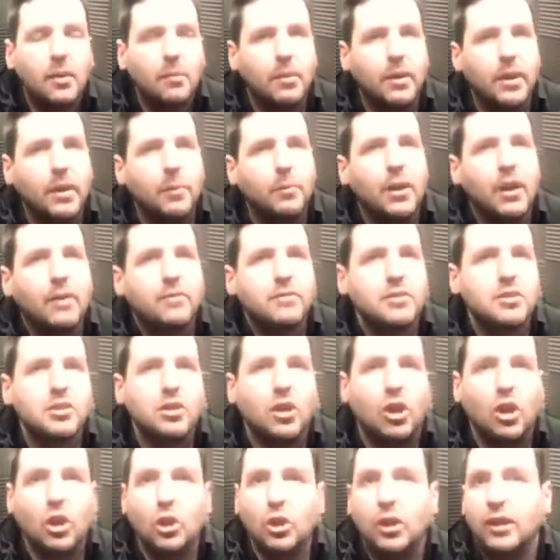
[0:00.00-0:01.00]
but then we have to
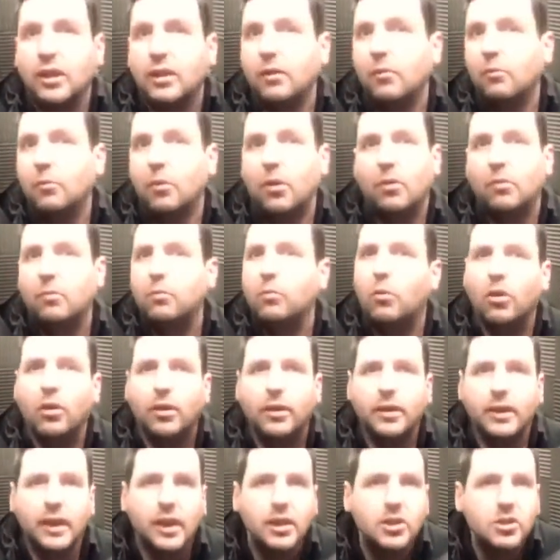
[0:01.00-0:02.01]
start looking at, well, what
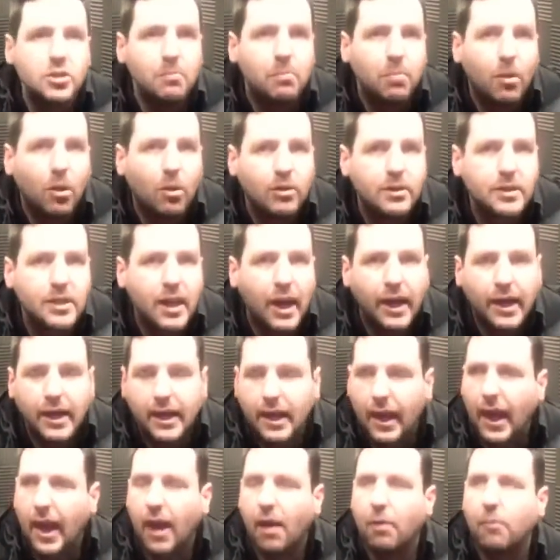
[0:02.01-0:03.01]
can the engine block take,
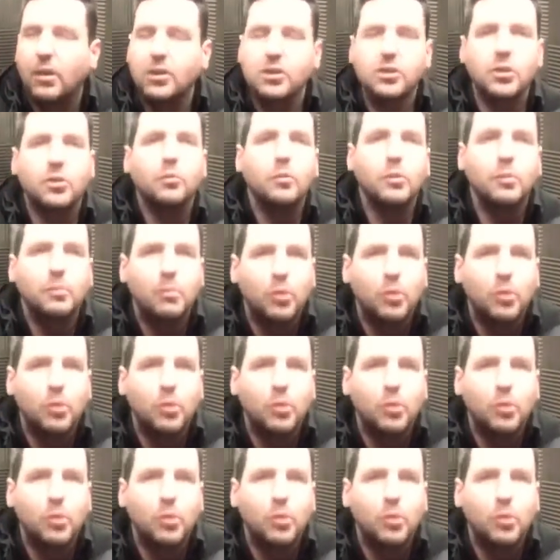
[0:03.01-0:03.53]
how much can we